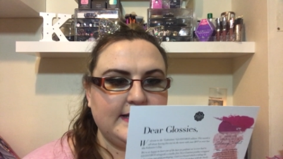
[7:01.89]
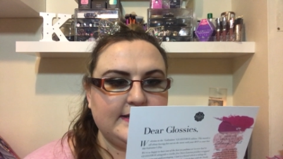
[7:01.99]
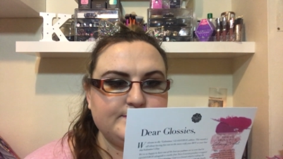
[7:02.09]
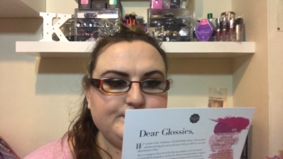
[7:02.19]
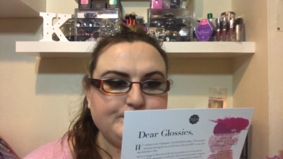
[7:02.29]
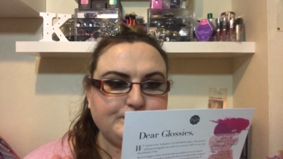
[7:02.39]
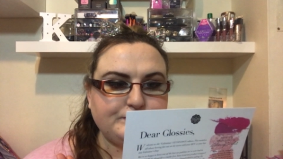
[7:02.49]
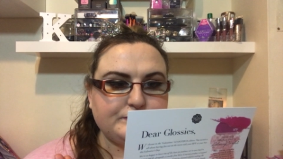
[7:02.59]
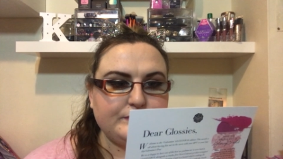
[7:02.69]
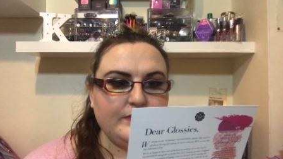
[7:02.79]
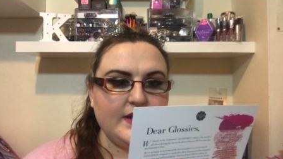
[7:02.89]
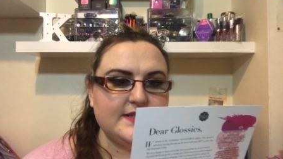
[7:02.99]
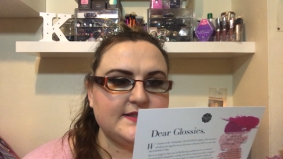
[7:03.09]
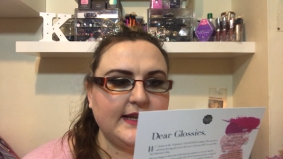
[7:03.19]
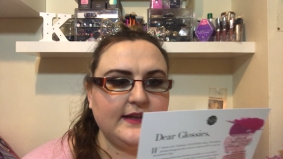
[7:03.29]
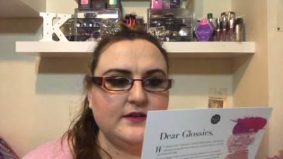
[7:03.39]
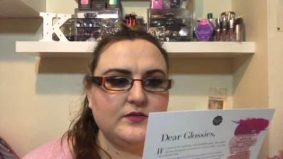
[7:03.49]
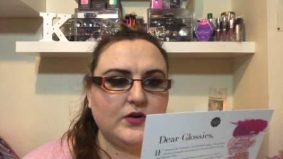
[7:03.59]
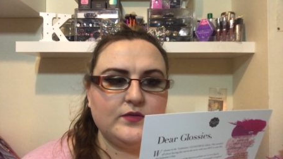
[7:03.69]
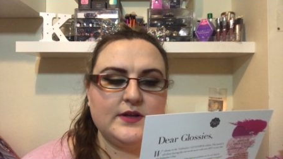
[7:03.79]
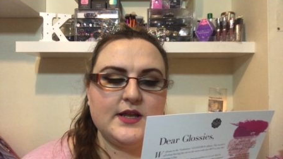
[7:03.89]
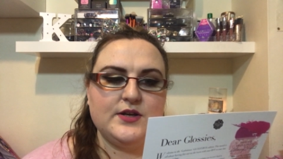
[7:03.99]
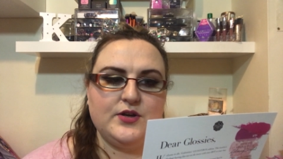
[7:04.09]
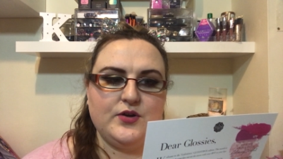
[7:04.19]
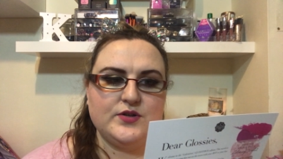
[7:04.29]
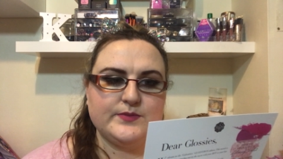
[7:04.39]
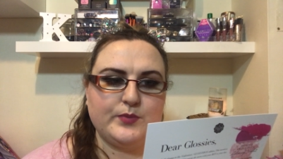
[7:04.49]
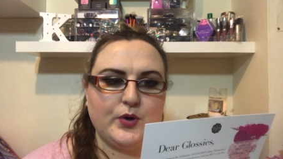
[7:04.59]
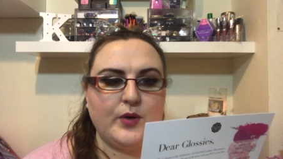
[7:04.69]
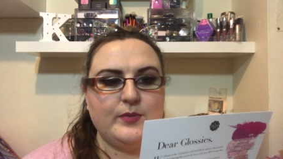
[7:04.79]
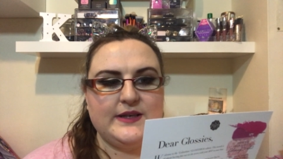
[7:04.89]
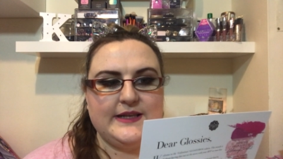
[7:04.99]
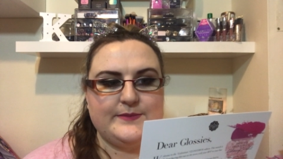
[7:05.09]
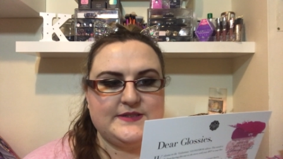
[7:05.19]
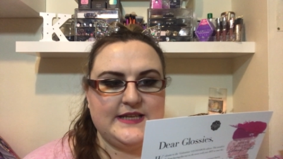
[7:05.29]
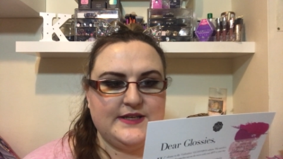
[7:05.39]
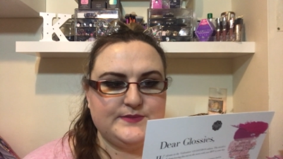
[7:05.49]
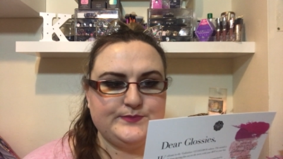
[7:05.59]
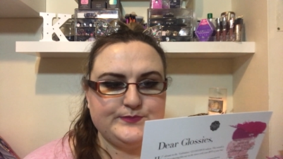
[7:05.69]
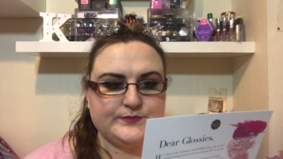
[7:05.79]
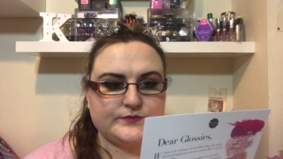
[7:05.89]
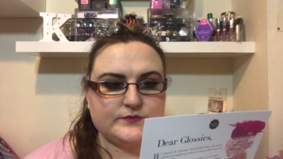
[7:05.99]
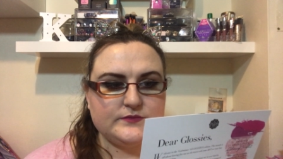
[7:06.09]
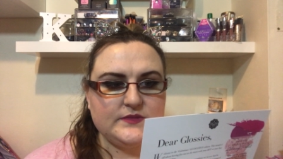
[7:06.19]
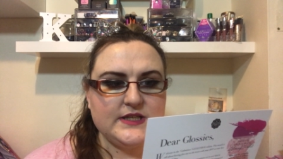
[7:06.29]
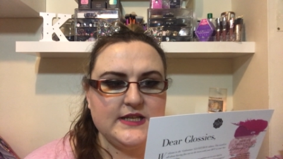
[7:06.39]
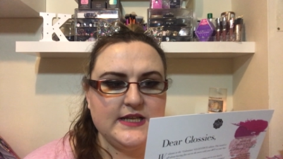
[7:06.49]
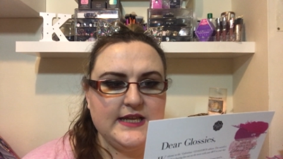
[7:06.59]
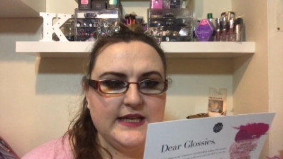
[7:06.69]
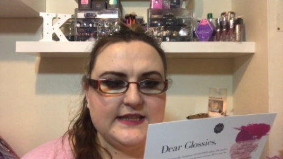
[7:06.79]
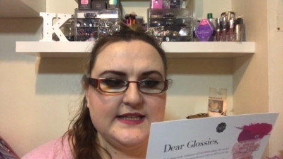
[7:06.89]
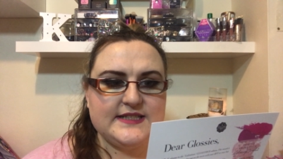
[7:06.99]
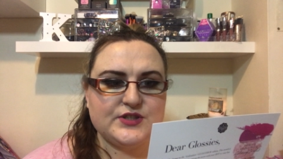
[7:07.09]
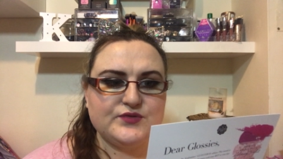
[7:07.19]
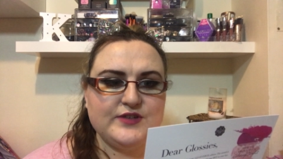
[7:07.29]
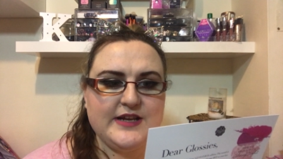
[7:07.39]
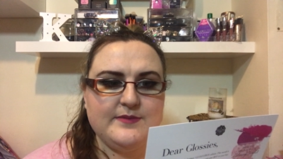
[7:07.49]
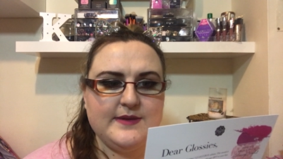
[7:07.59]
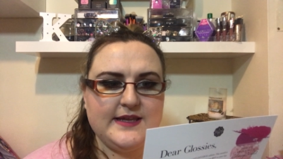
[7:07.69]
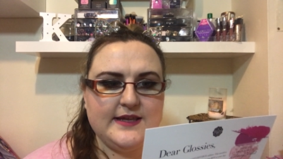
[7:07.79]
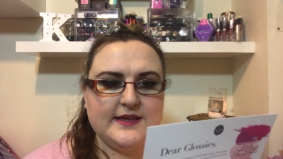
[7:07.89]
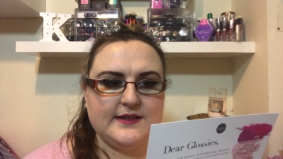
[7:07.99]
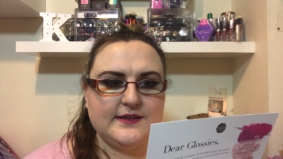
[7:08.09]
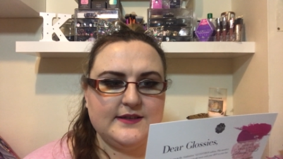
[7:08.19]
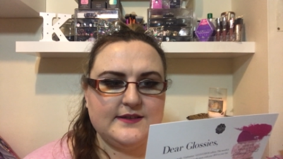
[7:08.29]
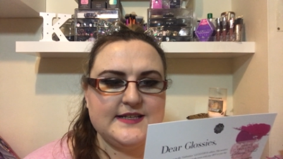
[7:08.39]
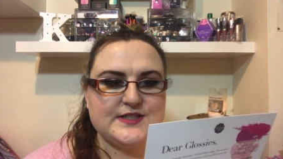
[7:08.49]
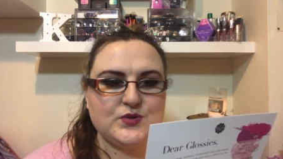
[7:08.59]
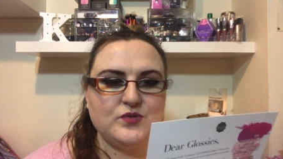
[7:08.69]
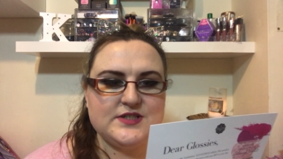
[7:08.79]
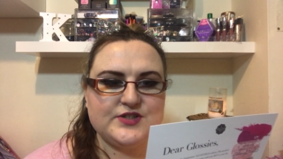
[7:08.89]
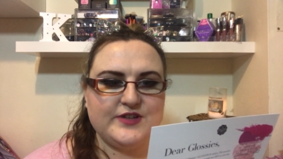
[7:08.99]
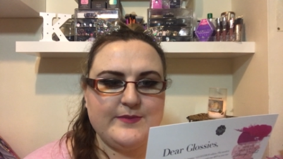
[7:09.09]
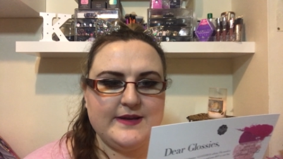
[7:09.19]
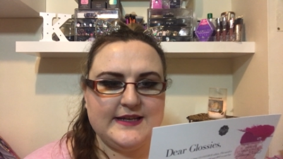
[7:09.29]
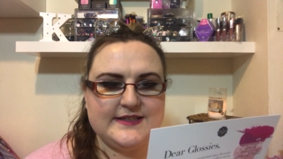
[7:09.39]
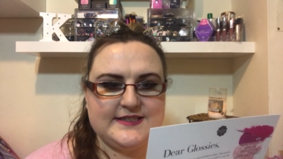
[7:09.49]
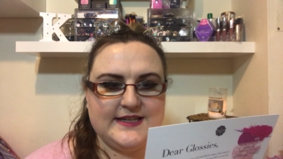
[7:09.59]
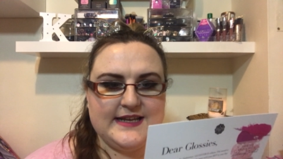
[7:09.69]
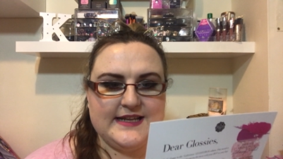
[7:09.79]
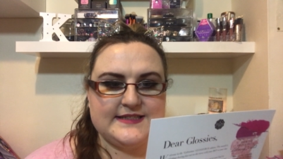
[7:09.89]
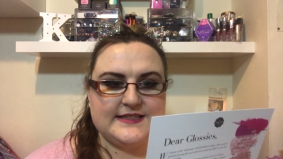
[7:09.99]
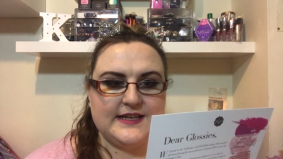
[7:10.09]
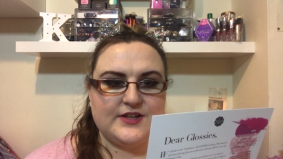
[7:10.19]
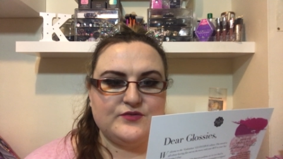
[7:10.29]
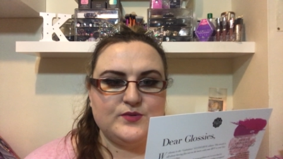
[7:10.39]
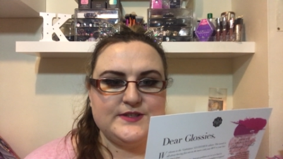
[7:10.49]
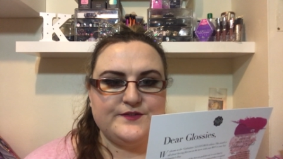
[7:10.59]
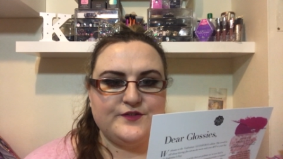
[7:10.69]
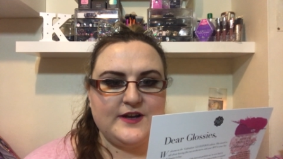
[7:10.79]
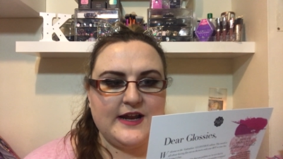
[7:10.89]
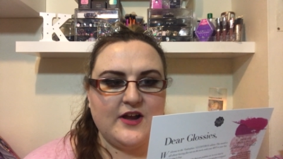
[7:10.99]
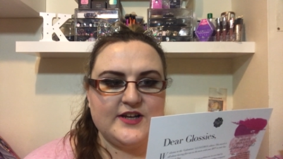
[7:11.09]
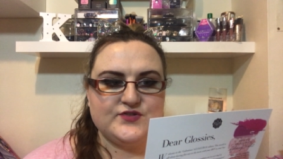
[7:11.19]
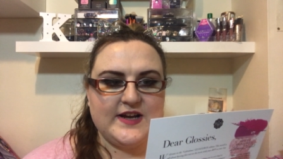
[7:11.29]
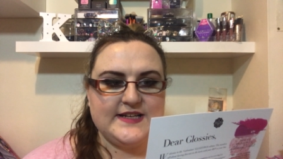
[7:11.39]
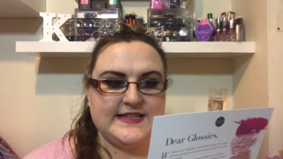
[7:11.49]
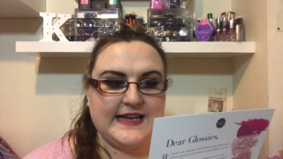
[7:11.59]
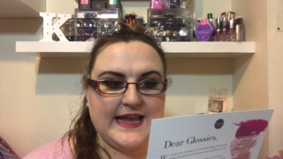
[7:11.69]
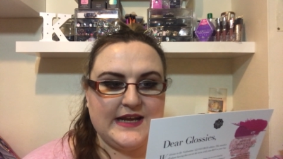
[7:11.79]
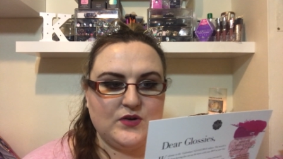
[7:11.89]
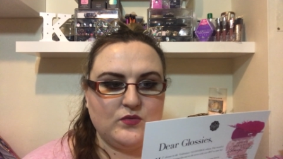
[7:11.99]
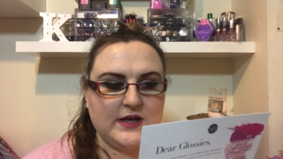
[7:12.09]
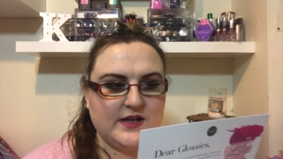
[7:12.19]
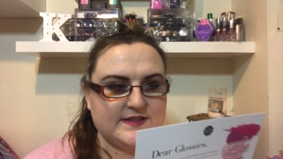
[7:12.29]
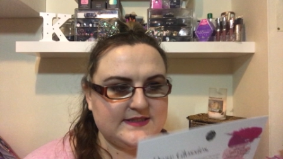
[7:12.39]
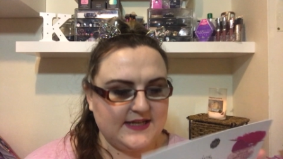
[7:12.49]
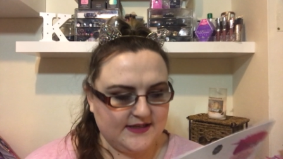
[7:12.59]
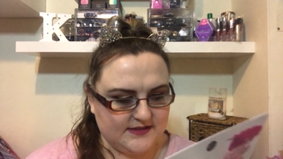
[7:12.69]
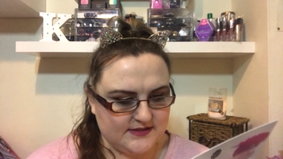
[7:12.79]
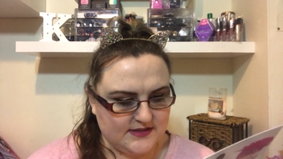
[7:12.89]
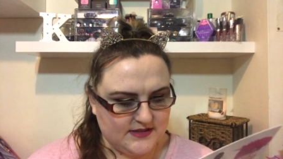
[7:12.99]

here. Saint Laurent Nude Pop Lip Tint. This gorgeous creamy lip tint is cruelty-free, hydrating and long-lasting.